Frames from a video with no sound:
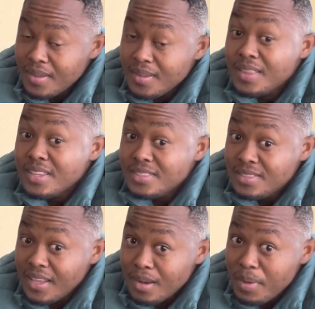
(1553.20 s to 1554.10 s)
they
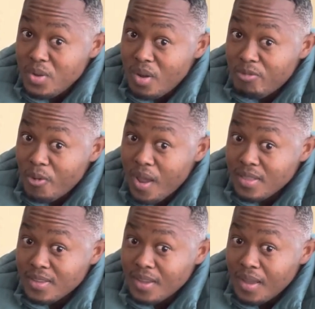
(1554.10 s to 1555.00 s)
remain your
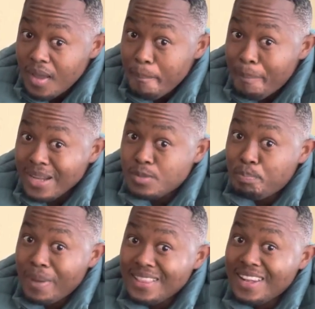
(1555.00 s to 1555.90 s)
friend. But
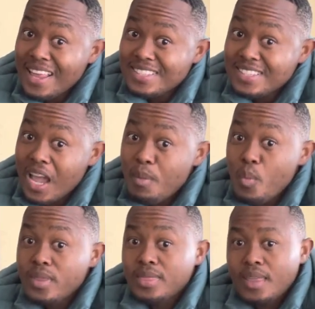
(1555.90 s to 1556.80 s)
spend less time
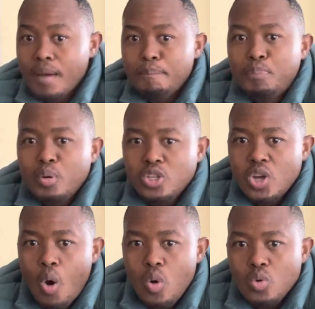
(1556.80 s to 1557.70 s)
with them. Push
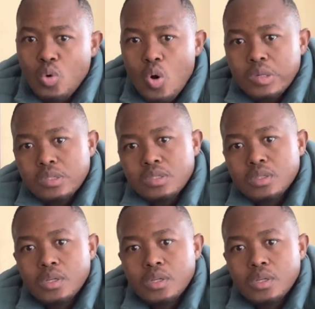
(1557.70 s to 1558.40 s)
your own goals.